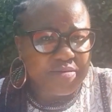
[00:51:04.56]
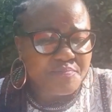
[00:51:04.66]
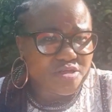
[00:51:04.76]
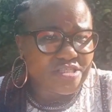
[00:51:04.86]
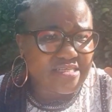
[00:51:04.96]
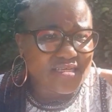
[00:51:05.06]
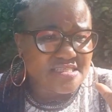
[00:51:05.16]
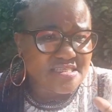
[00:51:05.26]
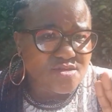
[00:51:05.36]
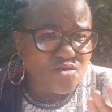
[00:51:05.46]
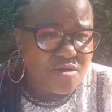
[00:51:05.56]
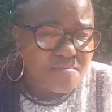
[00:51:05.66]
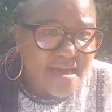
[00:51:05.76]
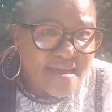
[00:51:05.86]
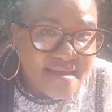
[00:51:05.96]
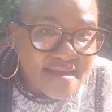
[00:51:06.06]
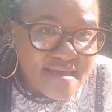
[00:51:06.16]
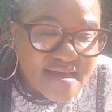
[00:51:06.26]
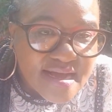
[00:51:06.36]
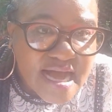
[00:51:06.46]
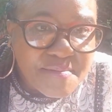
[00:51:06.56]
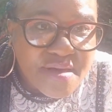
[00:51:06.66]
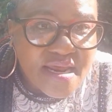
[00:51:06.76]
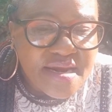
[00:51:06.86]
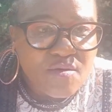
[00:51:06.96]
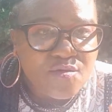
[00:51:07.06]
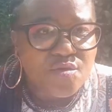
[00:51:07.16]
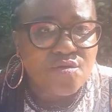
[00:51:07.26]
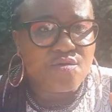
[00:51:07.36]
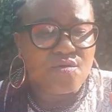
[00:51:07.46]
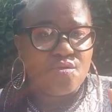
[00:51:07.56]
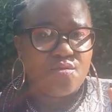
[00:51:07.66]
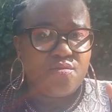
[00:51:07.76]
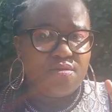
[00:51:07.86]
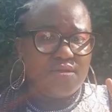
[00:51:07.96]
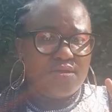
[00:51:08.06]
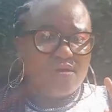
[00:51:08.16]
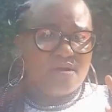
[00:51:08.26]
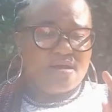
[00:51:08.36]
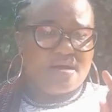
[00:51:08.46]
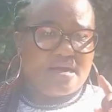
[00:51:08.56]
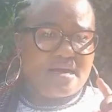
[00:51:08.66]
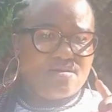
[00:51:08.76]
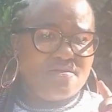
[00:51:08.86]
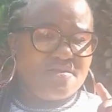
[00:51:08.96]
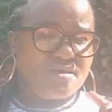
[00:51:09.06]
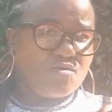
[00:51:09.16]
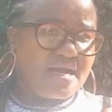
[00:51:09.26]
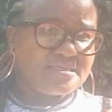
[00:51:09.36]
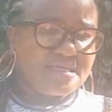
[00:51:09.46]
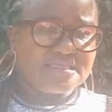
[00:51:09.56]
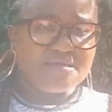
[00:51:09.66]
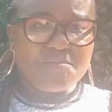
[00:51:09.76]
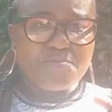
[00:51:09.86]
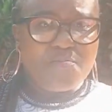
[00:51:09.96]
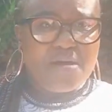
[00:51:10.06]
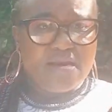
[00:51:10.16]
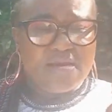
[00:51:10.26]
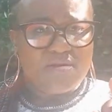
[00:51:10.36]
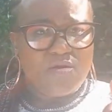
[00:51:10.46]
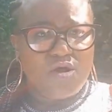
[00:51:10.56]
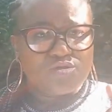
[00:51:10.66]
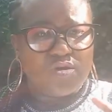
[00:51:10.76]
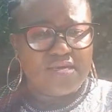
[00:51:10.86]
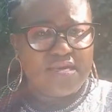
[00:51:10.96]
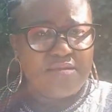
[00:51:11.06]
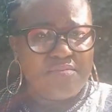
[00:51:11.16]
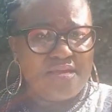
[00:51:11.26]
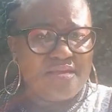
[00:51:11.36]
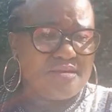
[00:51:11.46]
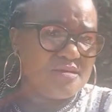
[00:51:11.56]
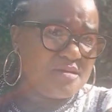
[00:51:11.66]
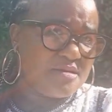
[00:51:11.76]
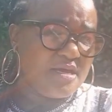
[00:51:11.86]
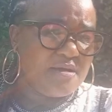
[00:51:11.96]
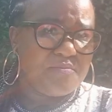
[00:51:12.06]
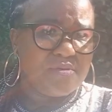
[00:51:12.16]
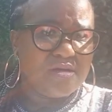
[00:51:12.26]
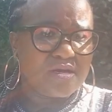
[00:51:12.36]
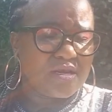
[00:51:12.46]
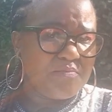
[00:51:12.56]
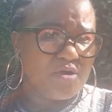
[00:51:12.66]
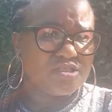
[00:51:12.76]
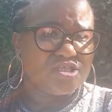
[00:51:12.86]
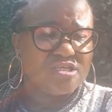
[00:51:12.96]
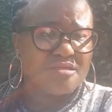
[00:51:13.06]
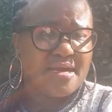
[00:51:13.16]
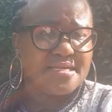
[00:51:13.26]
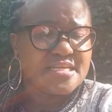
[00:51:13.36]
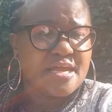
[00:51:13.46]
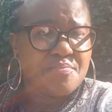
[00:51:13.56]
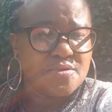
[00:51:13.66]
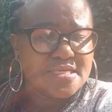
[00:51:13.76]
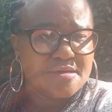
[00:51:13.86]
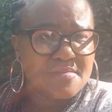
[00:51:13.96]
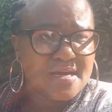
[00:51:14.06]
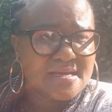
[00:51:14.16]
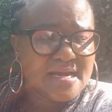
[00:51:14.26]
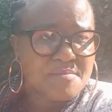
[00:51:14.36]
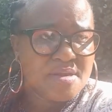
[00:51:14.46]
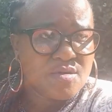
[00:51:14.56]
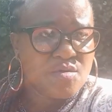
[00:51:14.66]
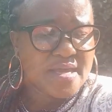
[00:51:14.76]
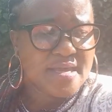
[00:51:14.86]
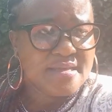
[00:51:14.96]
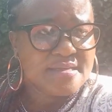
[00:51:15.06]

projecting straight on my camera now. No. I don't think you guys can see me properly. Hold on. Let me reposition my tripod and my camera, okay?